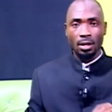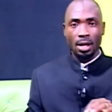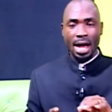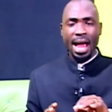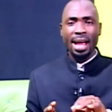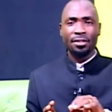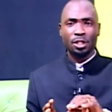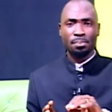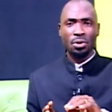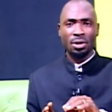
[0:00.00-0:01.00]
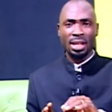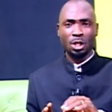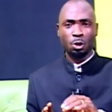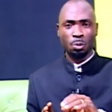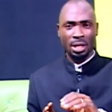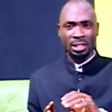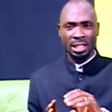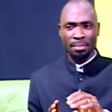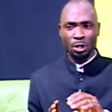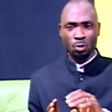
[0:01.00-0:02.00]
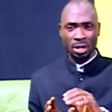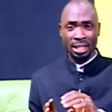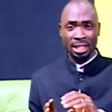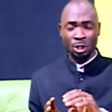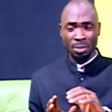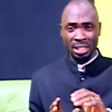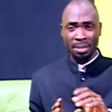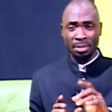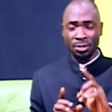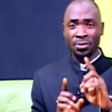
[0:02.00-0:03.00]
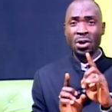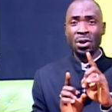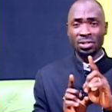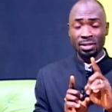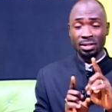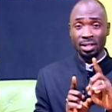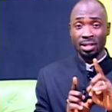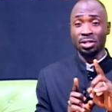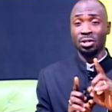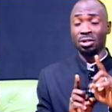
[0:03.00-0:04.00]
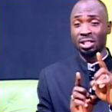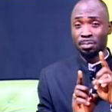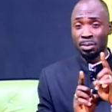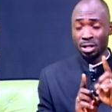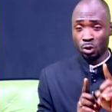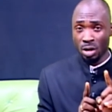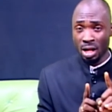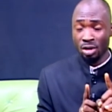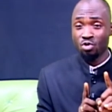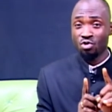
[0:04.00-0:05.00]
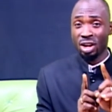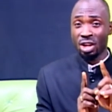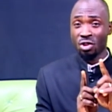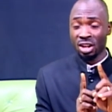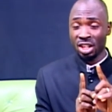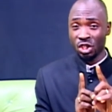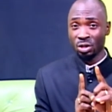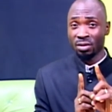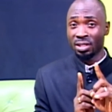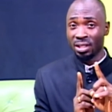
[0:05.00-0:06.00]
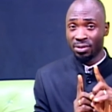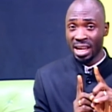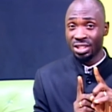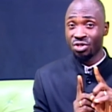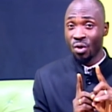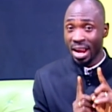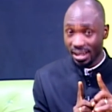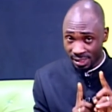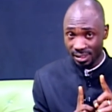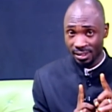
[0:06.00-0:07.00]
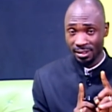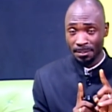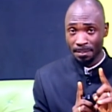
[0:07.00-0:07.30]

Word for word: I have spoken that to be established, what it takes to be established first is your spiritual recognition of divine grace.